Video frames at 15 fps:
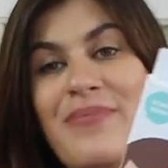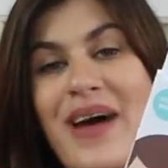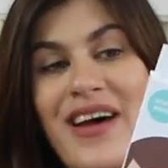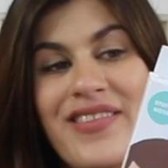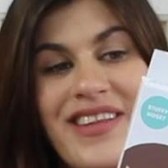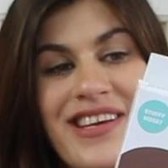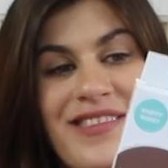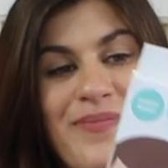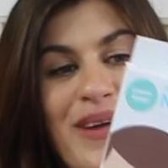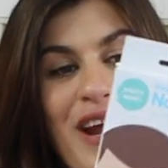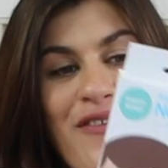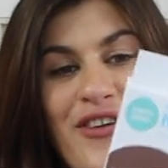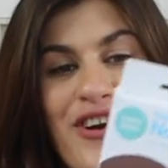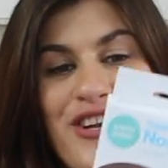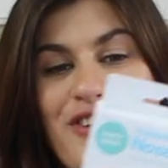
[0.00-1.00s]
about this, but
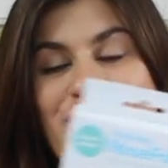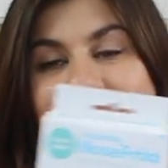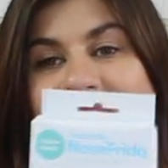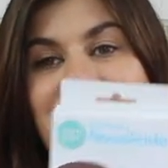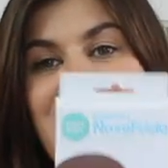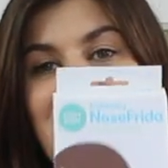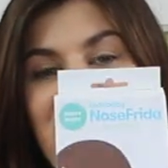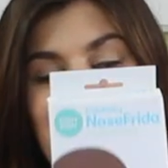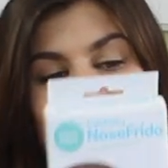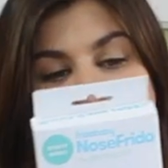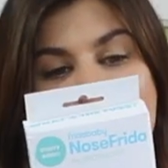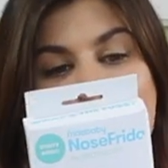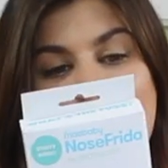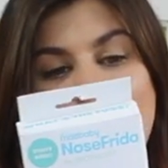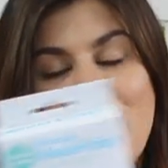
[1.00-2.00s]
I've heard you need it is the
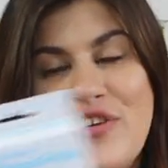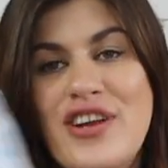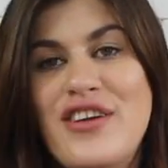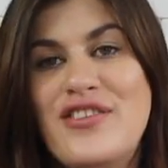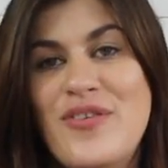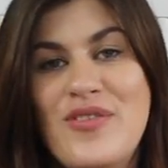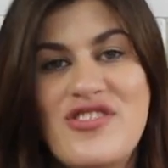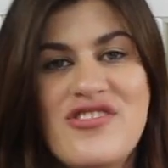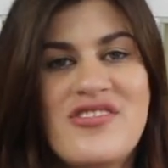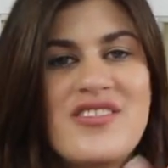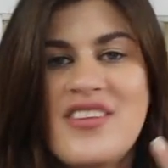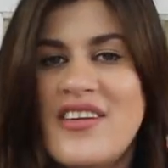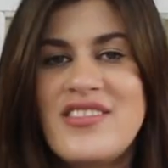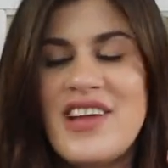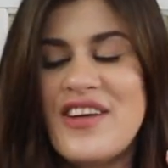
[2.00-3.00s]
Nose Frida. So it just
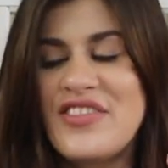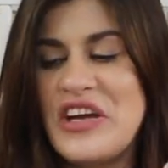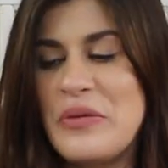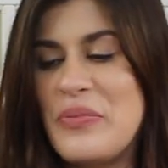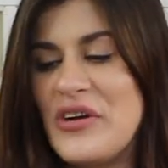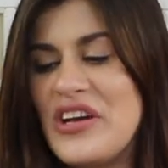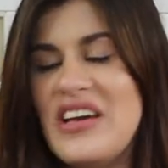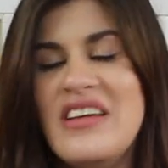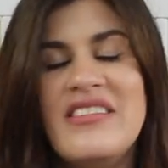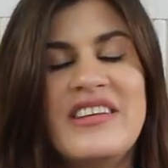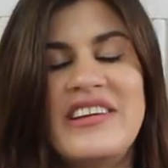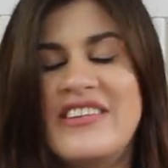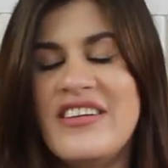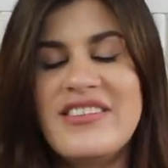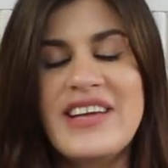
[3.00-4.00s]
sucks out their boogies.
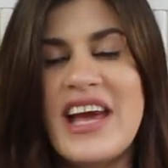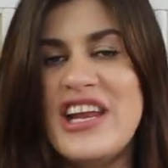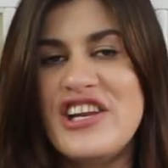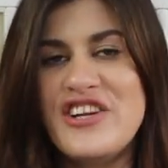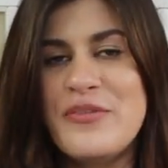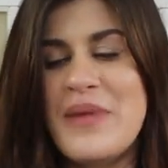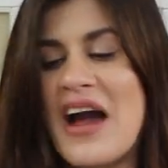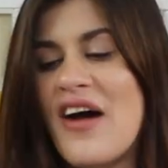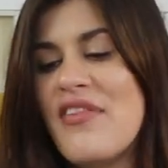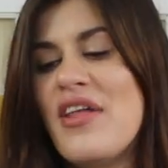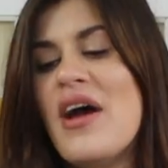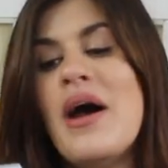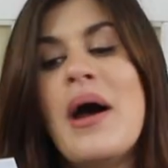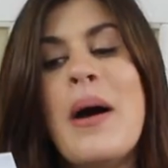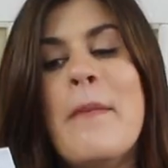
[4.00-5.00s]
It doesn't get in your mouth.
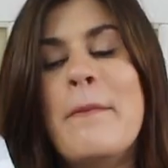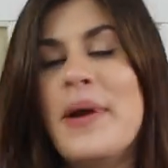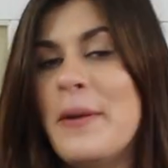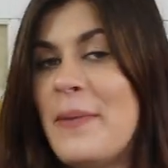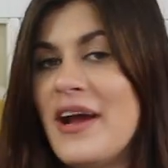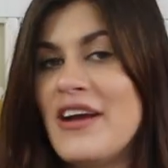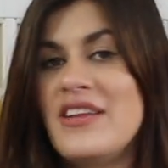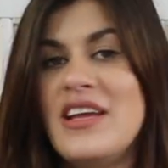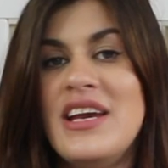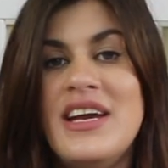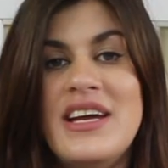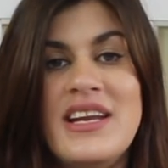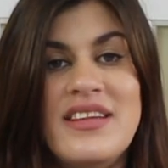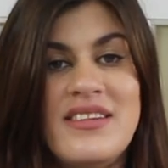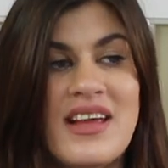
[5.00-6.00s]
But apparently
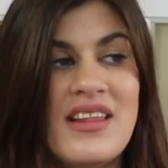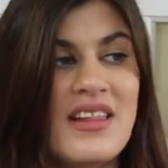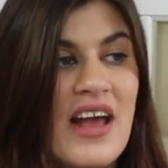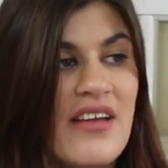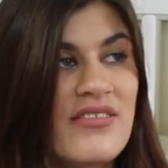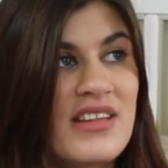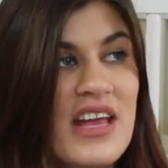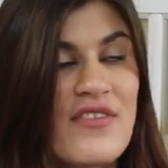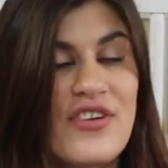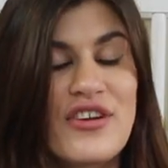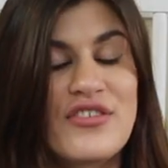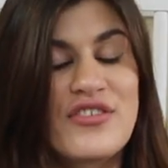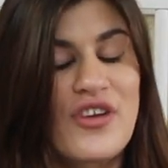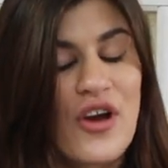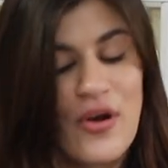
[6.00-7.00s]
it is a lifesaver,
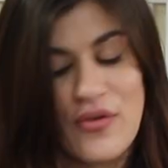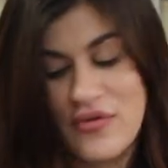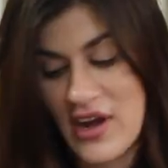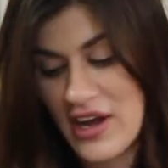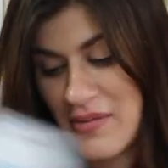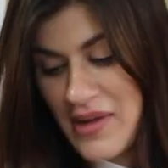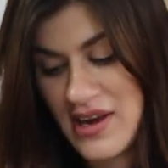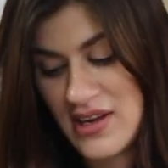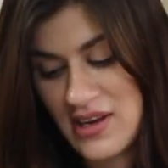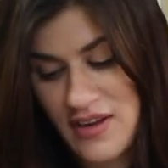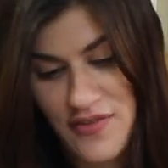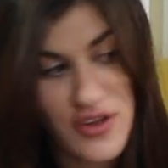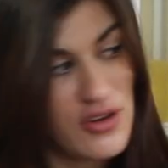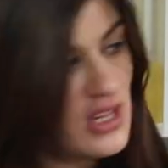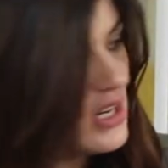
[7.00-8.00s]
so recommend it
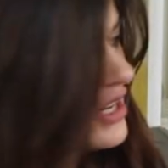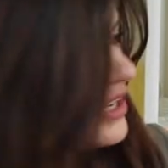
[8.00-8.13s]
if you need